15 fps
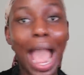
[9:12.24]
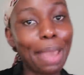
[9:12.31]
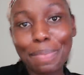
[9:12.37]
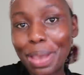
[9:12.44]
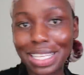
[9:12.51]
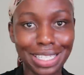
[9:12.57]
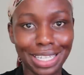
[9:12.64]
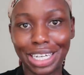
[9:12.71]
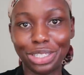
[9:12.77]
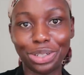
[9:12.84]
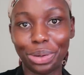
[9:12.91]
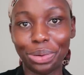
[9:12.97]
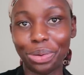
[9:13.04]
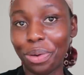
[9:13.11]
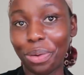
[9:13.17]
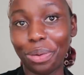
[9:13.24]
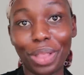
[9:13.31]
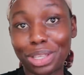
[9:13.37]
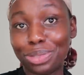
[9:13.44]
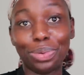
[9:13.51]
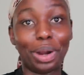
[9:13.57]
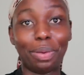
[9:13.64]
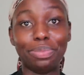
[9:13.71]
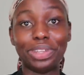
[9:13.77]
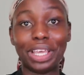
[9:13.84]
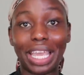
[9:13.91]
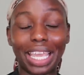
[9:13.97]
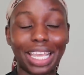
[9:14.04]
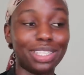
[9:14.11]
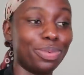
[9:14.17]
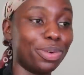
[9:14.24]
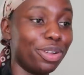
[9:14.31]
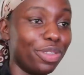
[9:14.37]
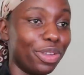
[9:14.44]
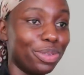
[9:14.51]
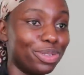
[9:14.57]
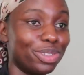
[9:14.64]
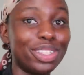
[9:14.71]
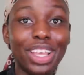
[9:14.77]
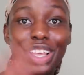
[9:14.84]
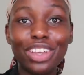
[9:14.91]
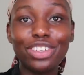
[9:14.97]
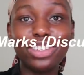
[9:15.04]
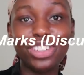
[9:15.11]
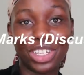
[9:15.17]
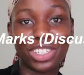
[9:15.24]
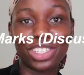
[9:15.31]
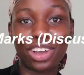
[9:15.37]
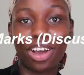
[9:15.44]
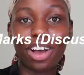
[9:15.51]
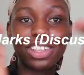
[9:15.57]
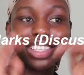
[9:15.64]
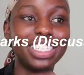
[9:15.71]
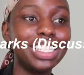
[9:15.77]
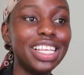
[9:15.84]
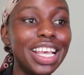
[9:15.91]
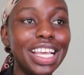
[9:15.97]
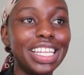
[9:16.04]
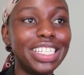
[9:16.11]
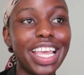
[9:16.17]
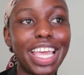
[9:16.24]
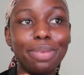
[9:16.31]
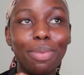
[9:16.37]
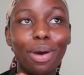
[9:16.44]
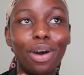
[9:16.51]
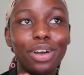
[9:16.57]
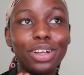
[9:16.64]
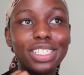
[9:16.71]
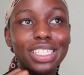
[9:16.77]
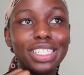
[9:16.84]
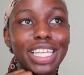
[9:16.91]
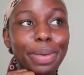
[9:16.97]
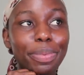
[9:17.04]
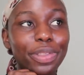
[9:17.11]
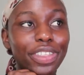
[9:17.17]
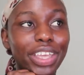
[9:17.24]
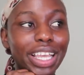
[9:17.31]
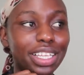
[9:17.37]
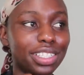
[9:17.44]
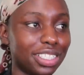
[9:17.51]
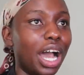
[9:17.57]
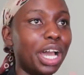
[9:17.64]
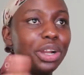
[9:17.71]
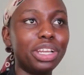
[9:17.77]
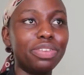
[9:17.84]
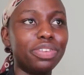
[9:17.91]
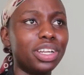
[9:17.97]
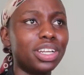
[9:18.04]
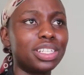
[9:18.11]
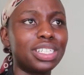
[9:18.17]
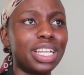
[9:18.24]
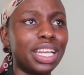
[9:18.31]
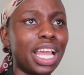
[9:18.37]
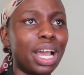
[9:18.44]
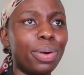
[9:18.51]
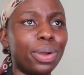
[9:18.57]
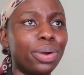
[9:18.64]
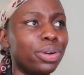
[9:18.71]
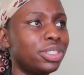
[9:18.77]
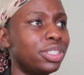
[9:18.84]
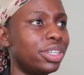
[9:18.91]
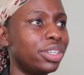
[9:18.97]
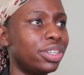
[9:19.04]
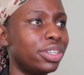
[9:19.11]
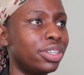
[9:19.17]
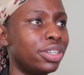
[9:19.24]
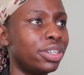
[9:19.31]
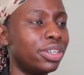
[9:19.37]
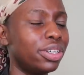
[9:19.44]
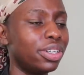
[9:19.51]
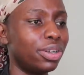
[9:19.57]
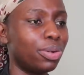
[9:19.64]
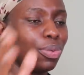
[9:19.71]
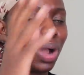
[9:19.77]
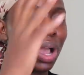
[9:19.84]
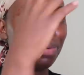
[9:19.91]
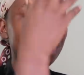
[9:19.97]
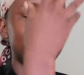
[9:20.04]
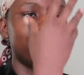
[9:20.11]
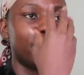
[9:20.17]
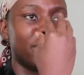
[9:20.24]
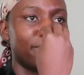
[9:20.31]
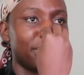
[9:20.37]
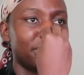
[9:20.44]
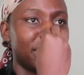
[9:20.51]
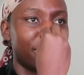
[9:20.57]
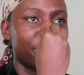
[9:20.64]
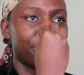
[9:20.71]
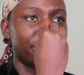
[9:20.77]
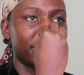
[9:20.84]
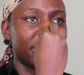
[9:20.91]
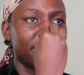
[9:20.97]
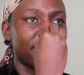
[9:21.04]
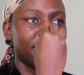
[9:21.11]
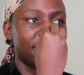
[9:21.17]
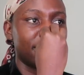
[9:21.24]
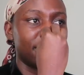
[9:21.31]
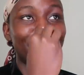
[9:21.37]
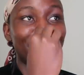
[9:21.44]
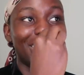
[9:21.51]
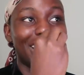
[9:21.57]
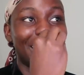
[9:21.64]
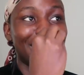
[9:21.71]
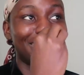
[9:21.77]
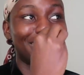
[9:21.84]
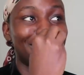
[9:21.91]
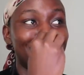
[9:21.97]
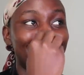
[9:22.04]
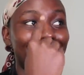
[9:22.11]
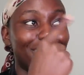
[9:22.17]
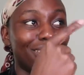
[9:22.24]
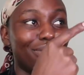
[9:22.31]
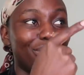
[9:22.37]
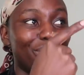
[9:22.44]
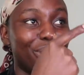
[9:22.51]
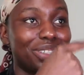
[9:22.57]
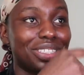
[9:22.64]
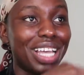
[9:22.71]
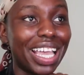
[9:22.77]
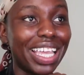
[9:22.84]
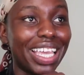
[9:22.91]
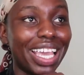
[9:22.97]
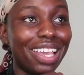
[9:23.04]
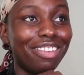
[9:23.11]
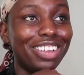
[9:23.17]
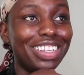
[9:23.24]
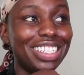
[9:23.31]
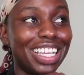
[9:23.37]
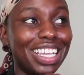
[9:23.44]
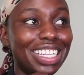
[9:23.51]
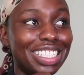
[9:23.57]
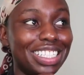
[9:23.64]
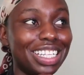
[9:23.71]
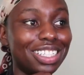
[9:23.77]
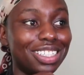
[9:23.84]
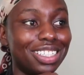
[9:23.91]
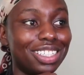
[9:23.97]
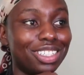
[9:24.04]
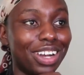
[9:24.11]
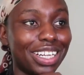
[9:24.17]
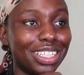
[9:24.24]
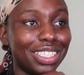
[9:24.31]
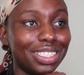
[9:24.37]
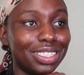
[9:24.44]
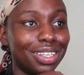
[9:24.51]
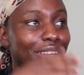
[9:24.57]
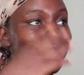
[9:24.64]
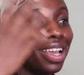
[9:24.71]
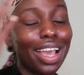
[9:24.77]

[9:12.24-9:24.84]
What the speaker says: I basically don't know. That's what I'm saying. It's one of those discuss 10 marks type of things. I don't even understand how I got to... Why am I talking about dowry? Somebody realized in the vlogs that I get ridiculously distracted.